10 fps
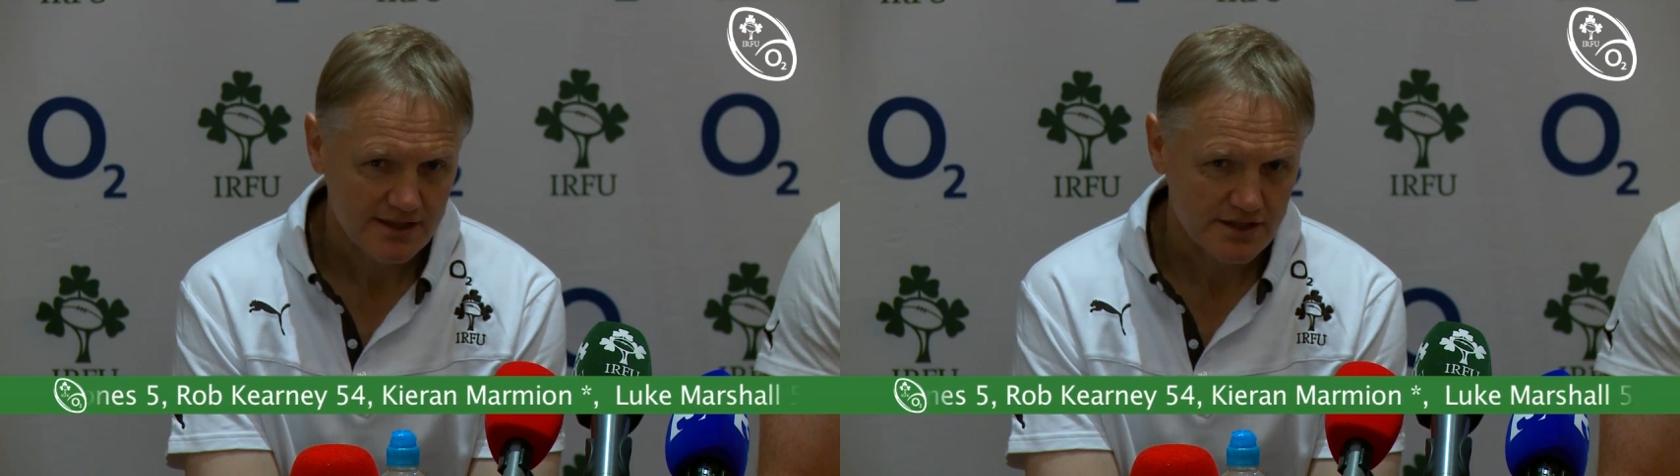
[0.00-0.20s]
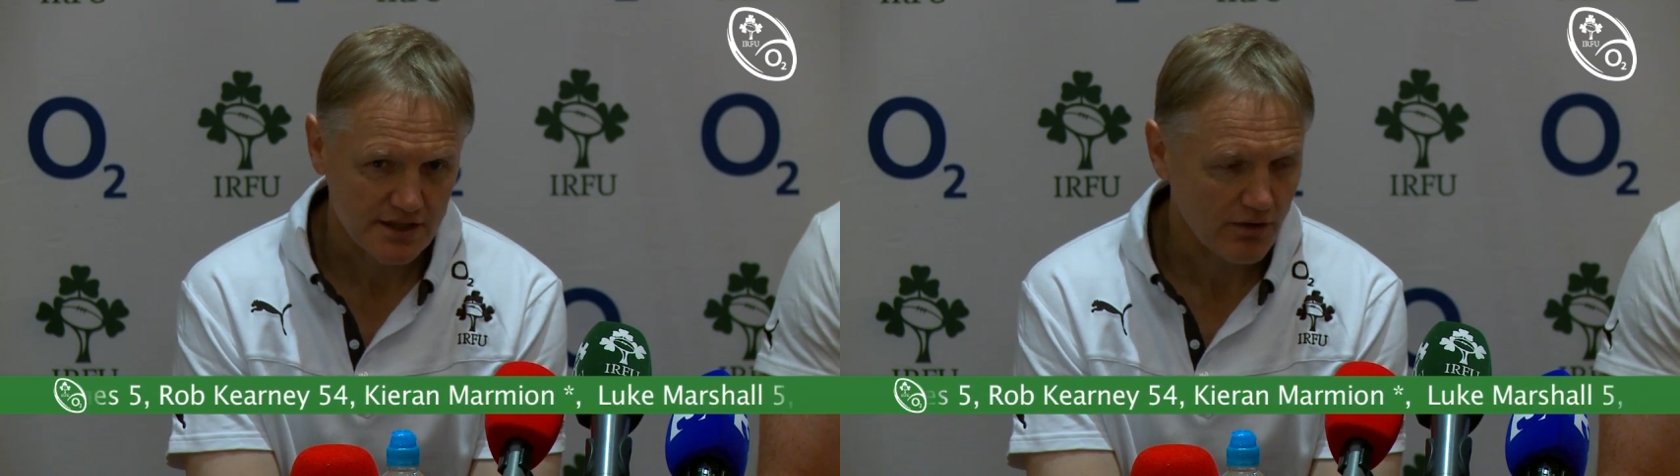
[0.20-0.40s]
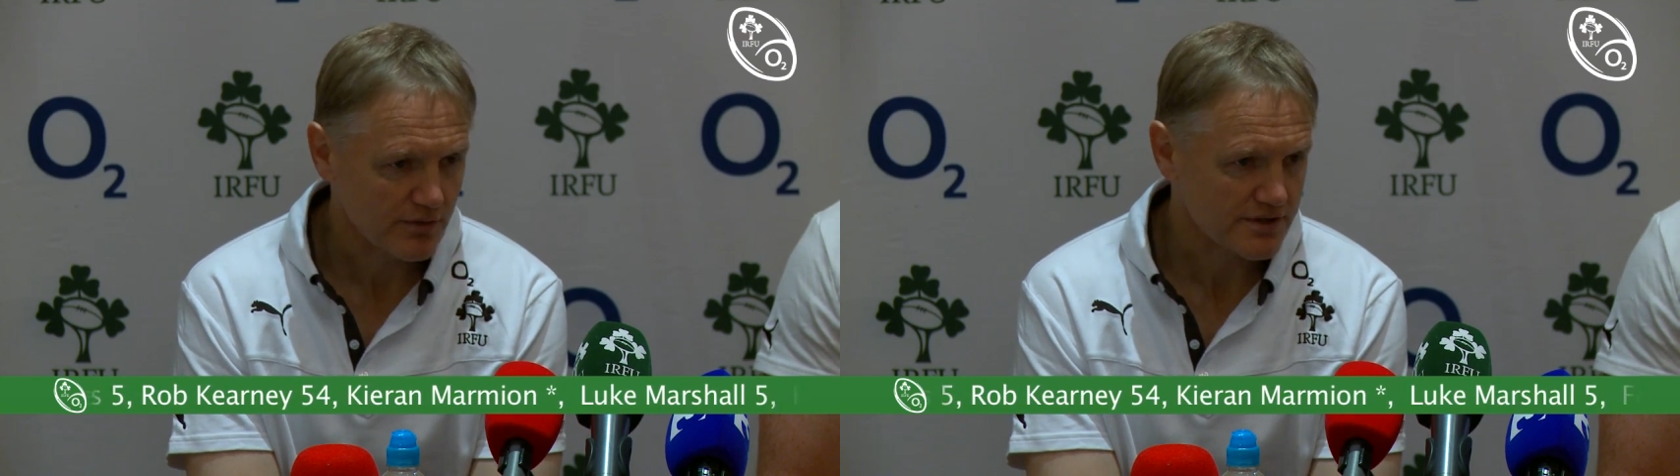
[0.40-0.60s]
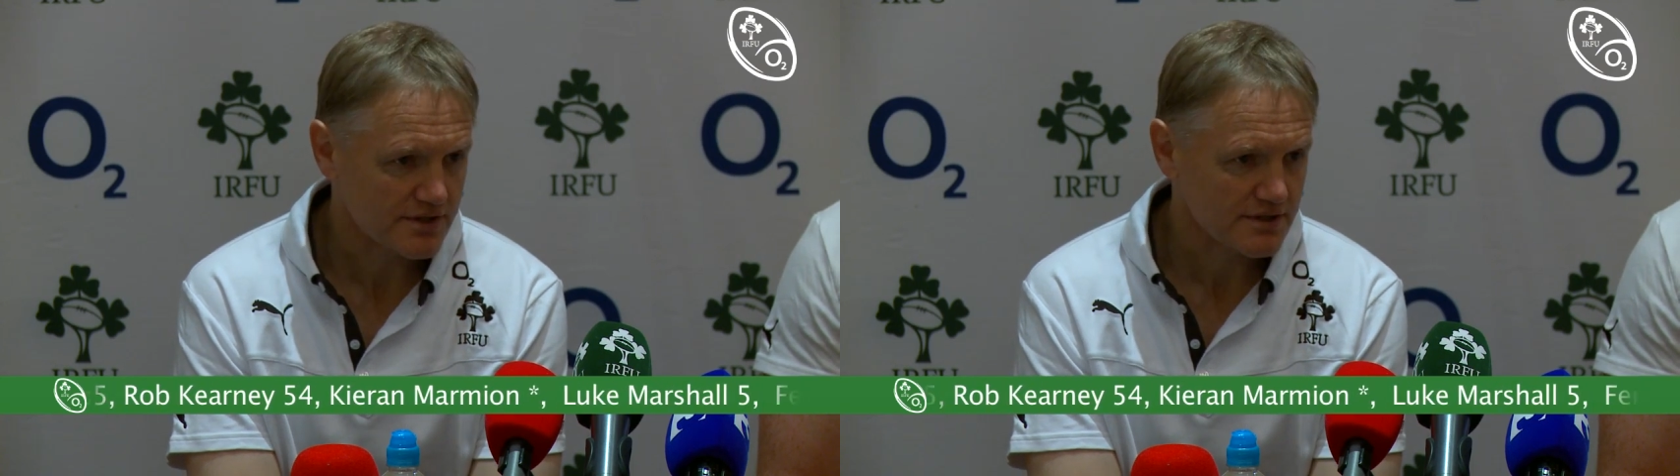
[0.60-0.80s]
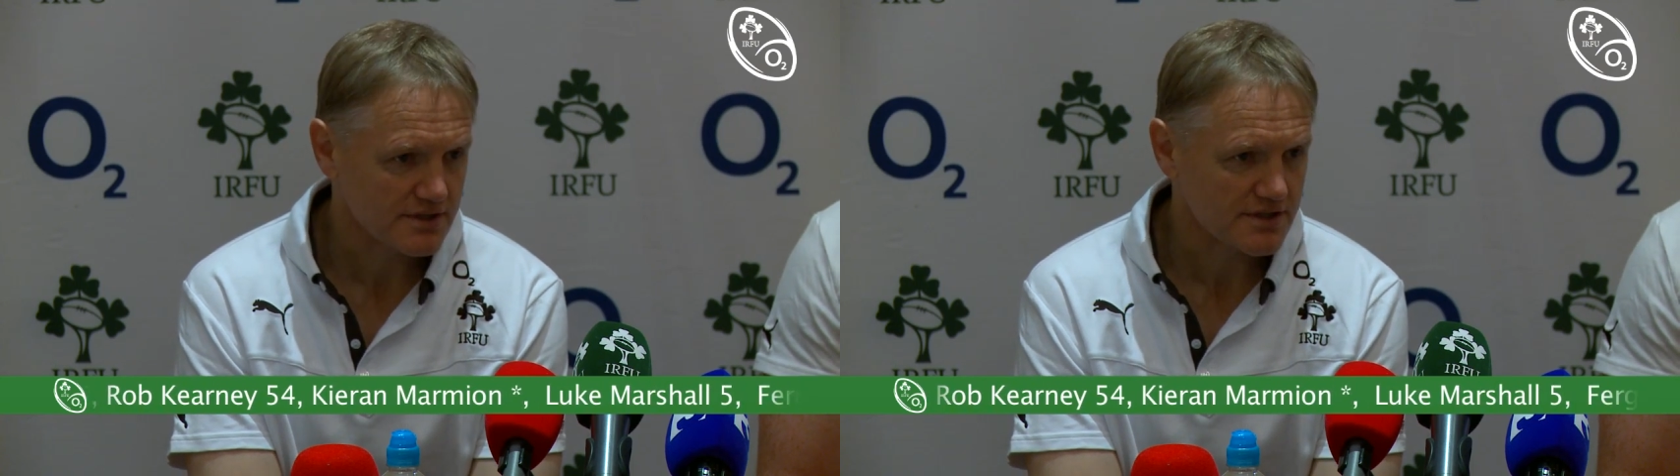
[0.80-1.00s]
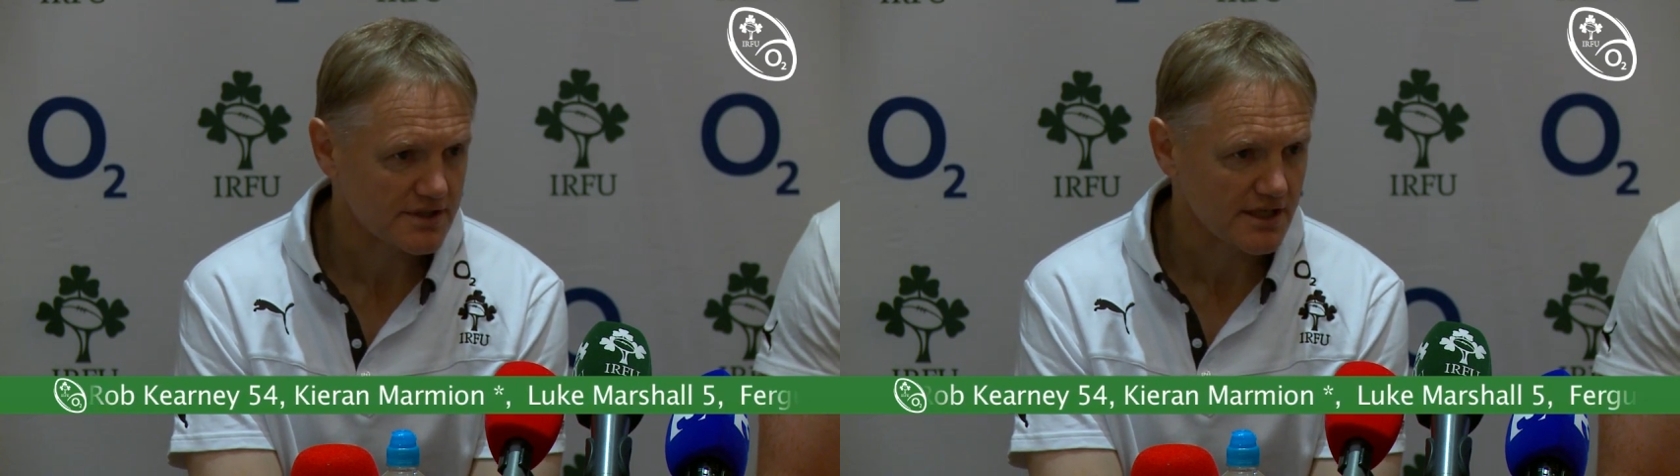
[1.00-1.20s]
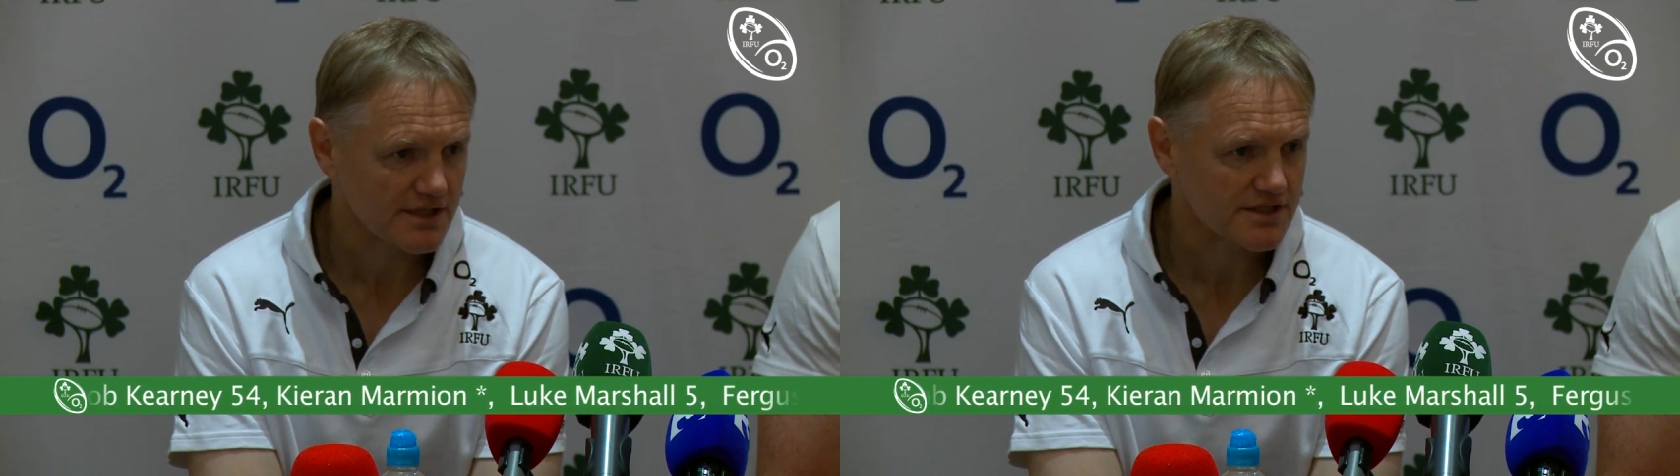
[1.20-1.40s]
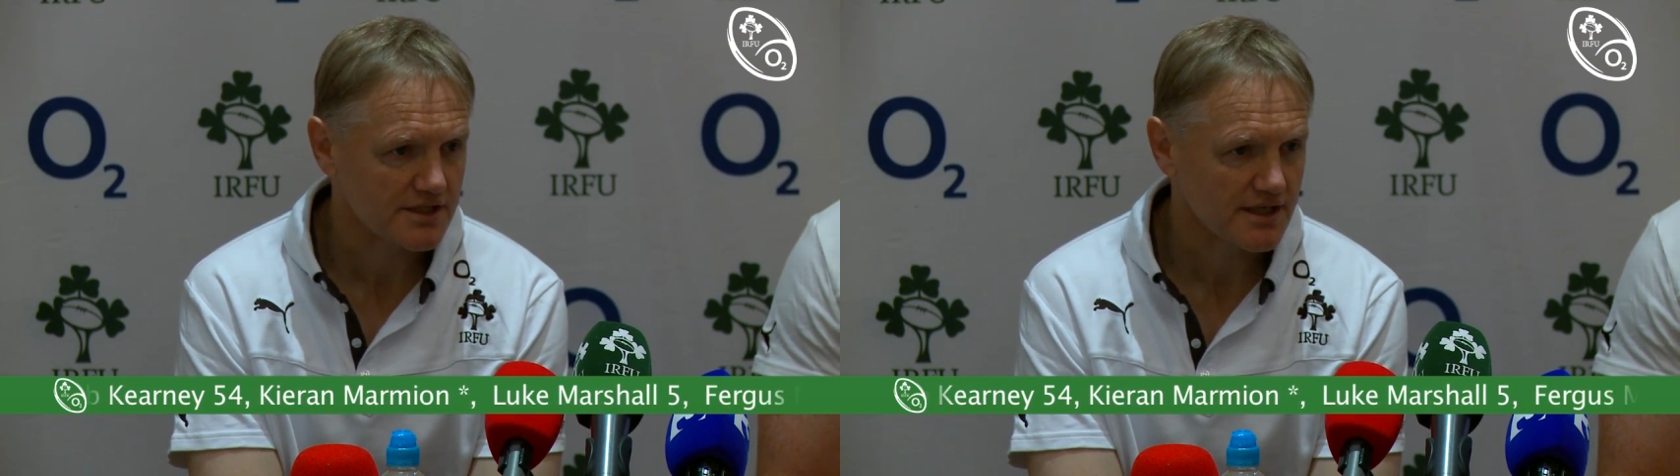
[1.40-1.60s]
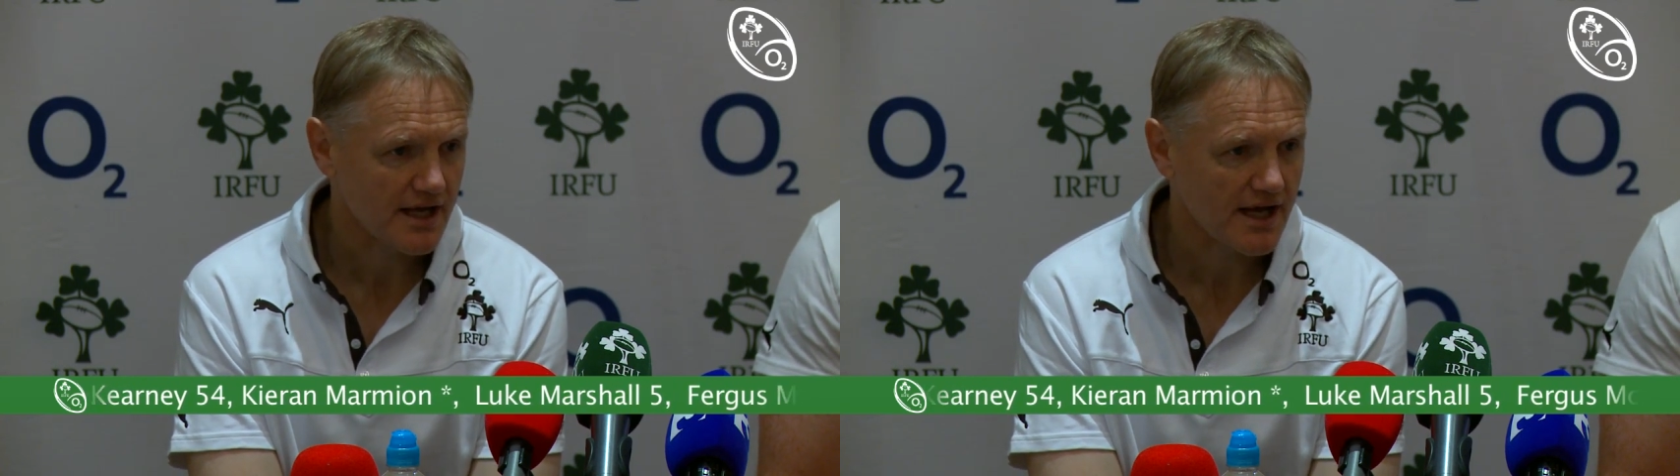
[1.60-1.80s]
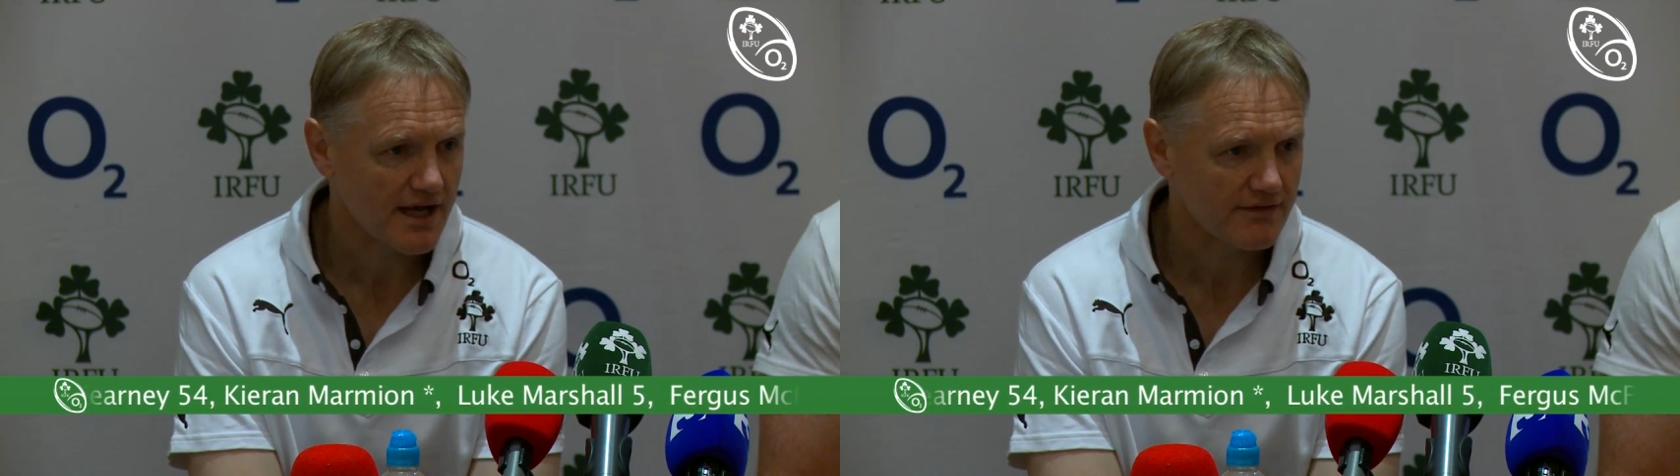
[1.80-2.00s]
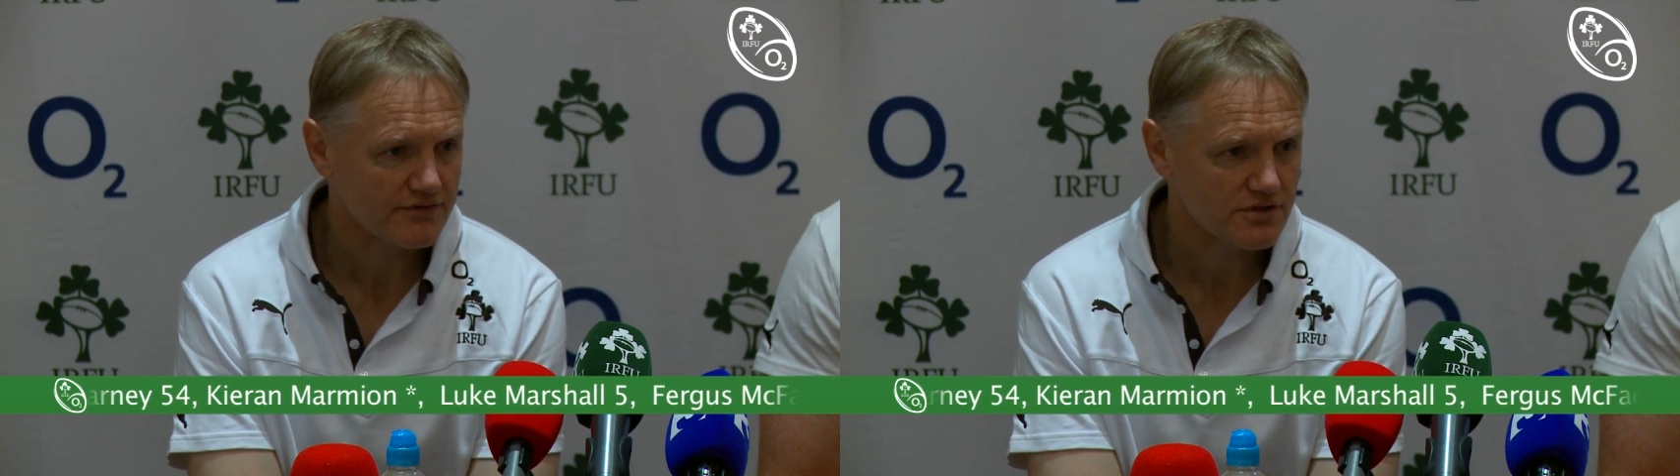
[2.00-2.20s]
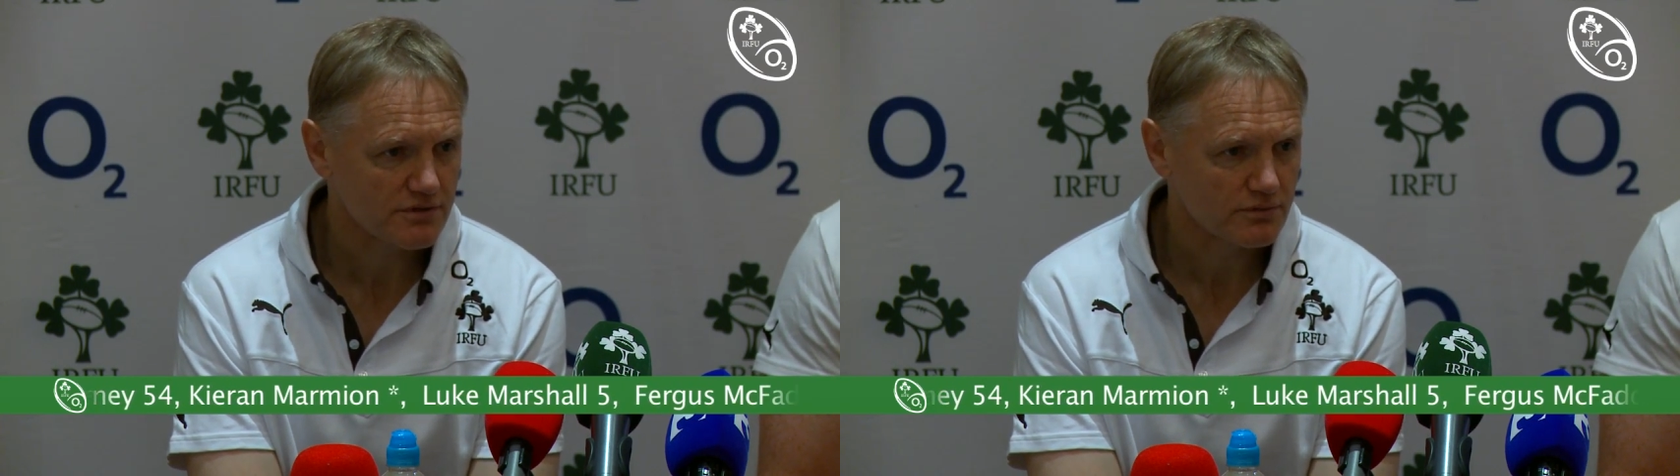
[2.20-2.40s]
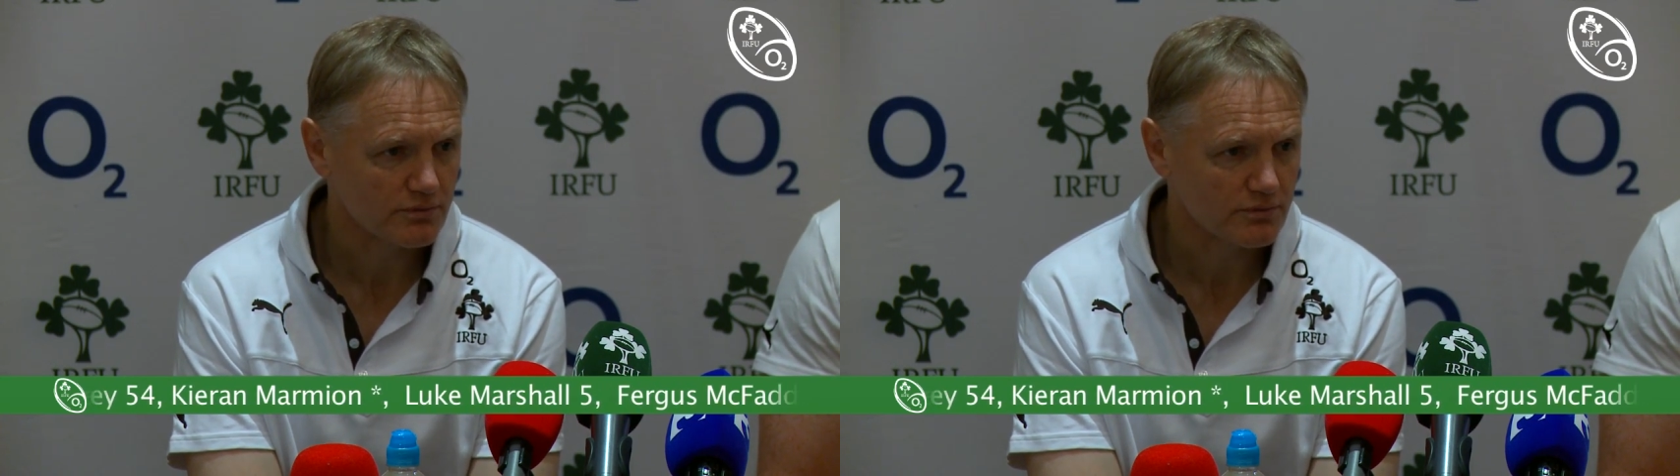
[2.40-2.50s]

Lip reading: To go with six halves